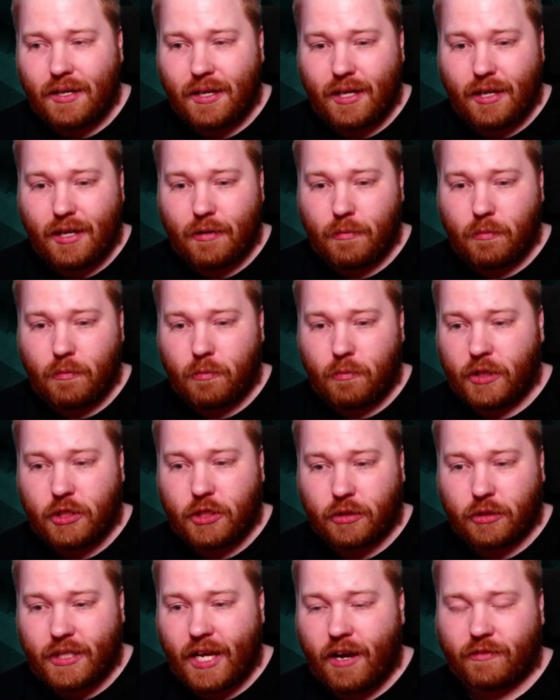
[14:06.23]
um, we
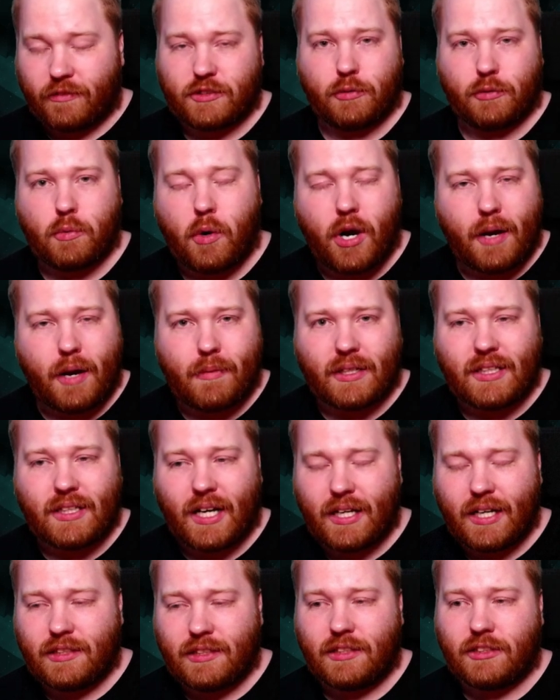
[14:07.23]
took care of the Warhammer
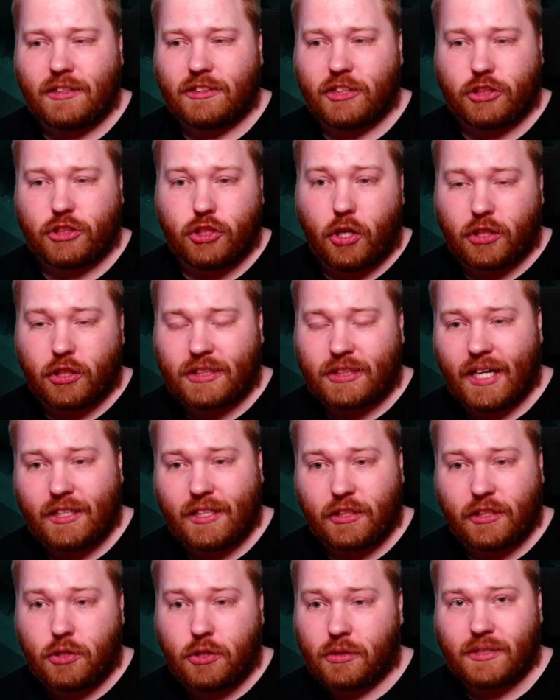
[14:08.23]
Titan, the Jaw
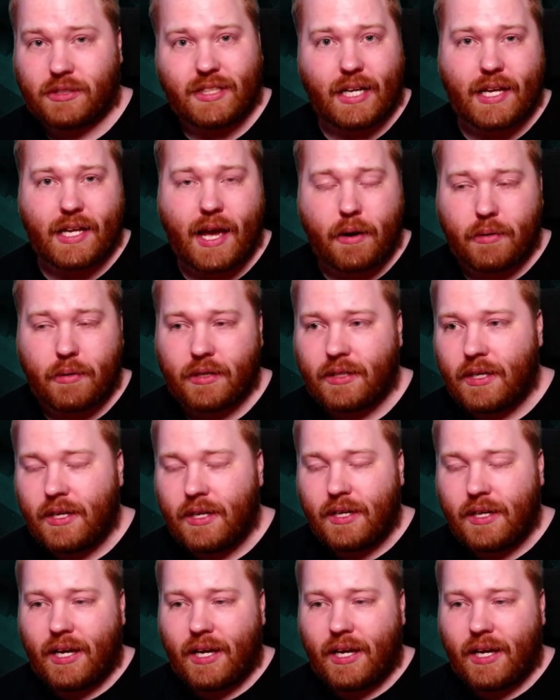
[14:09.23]
Titan couldn't get Eren,